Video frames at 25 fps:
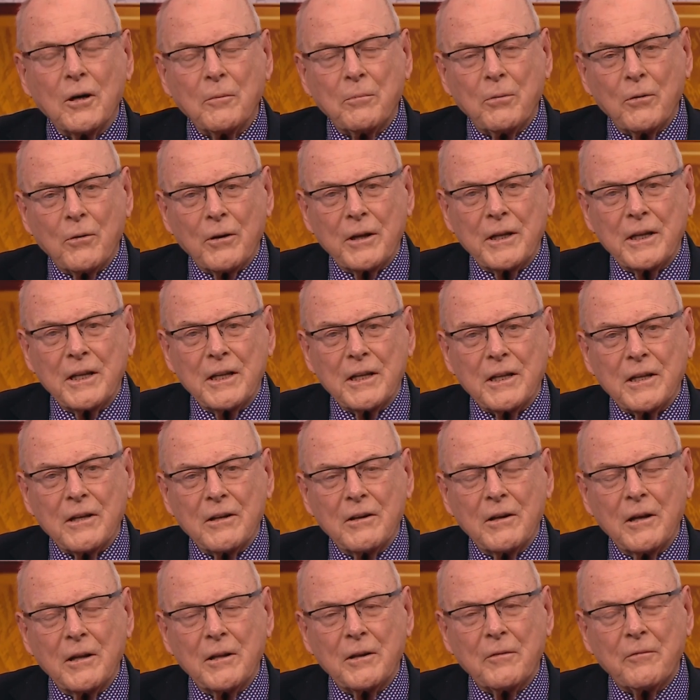a point, you
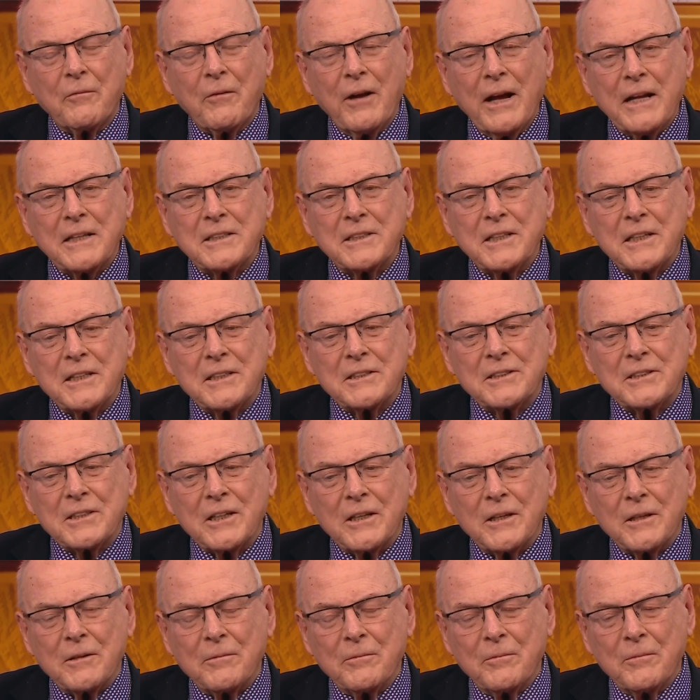know. And the fact is,
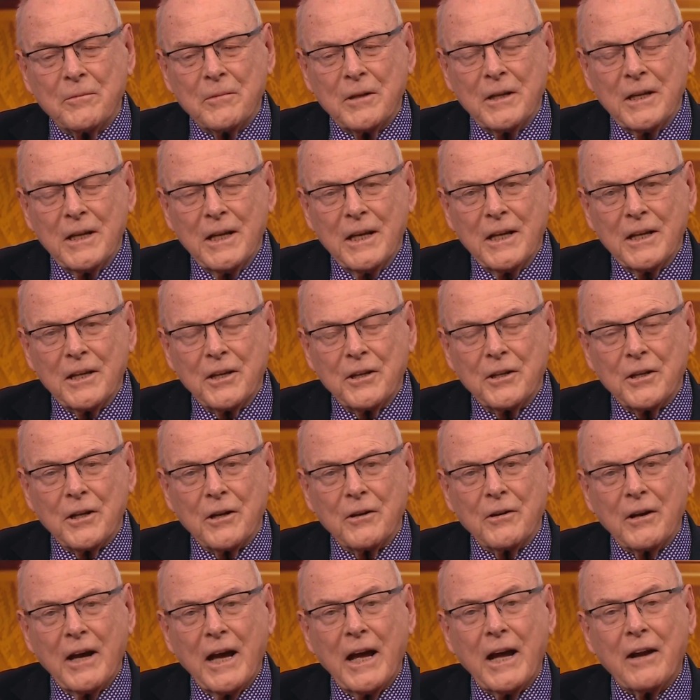you
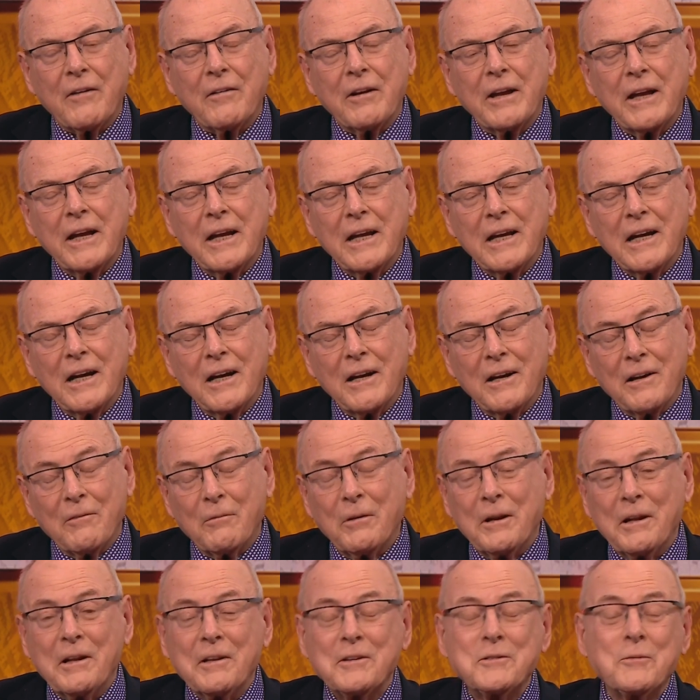know, Harry. I
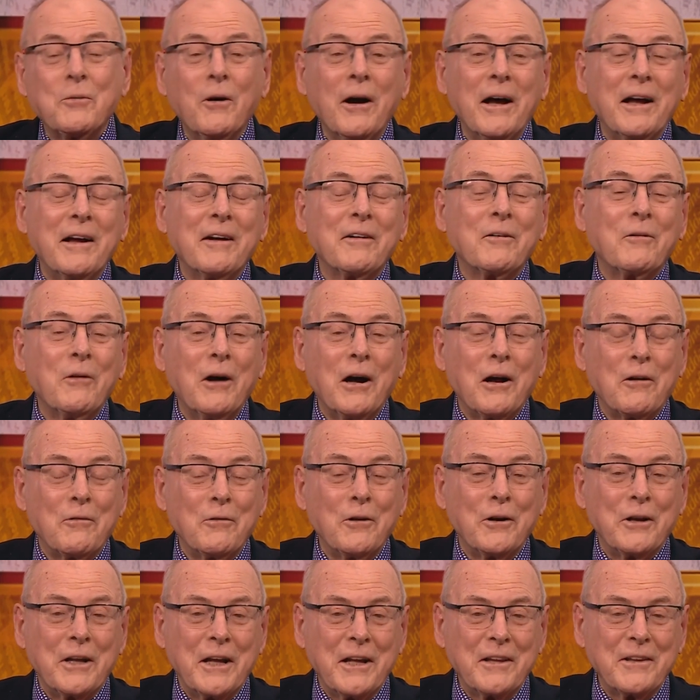mean, it's quite
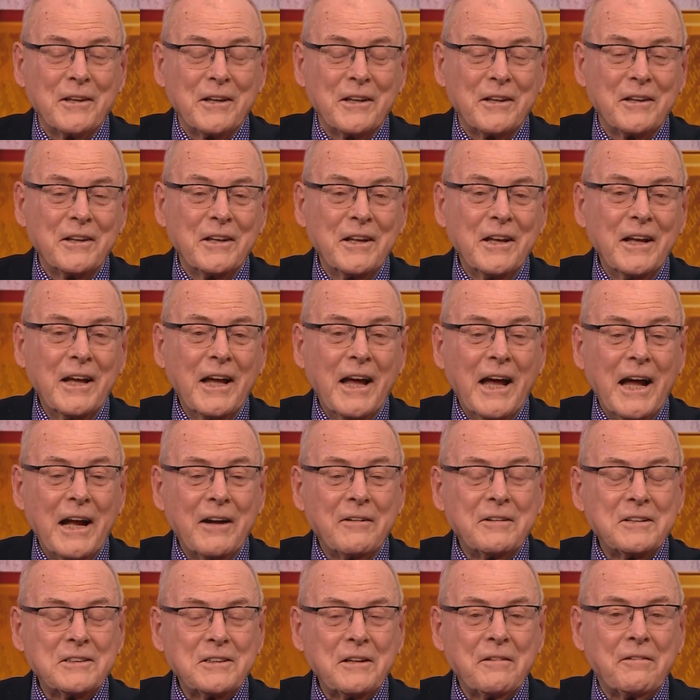ironic that
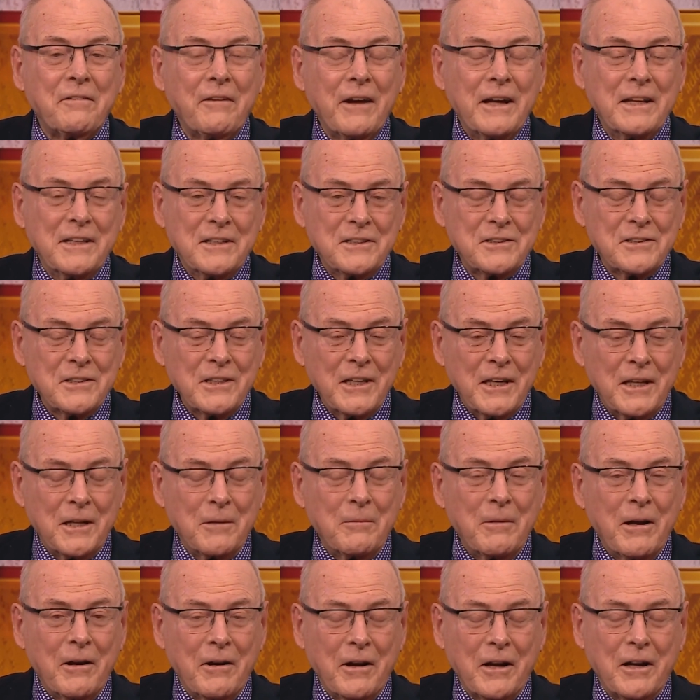Harry's defence in
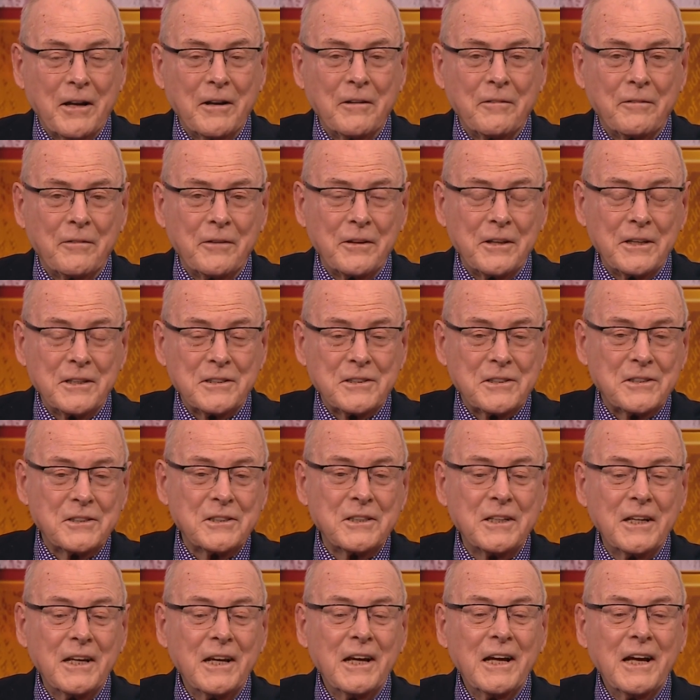America for this
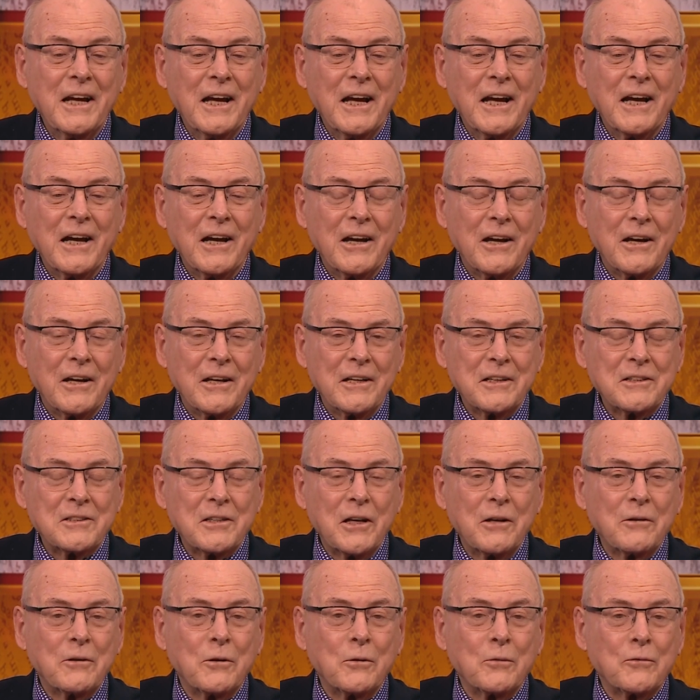
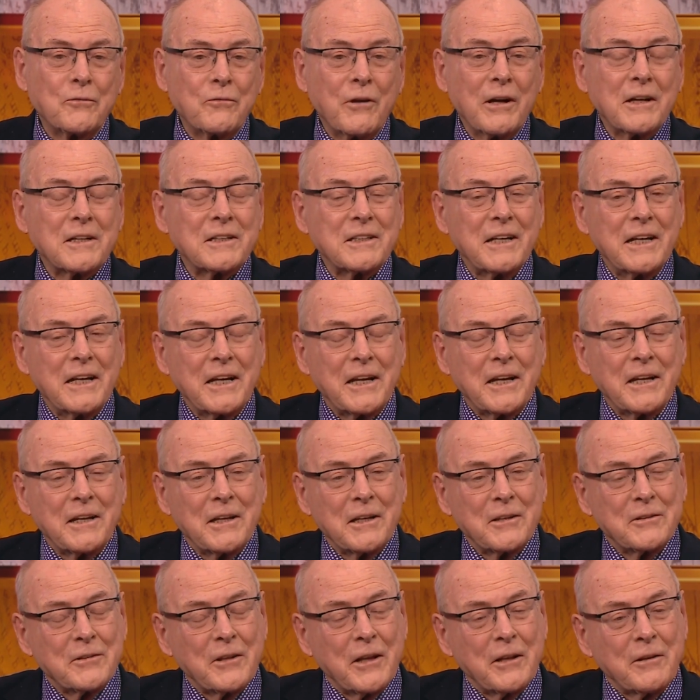so-called drug taking
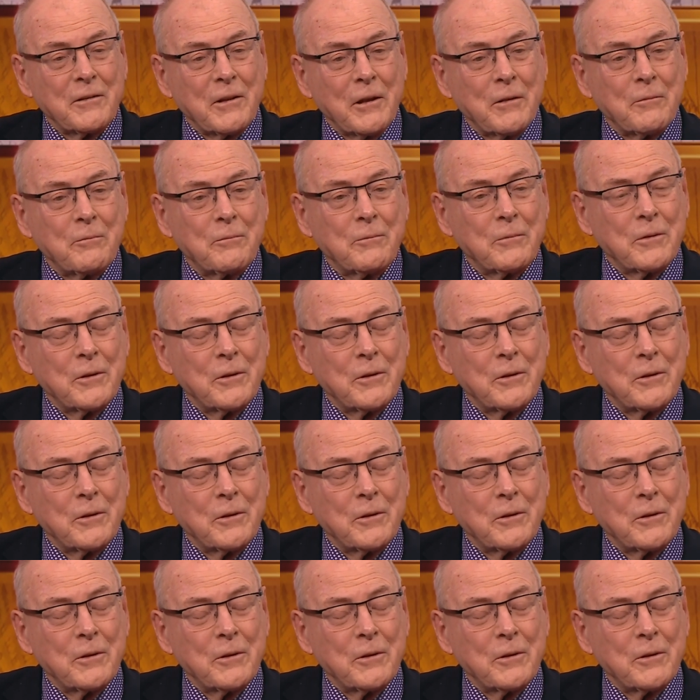is that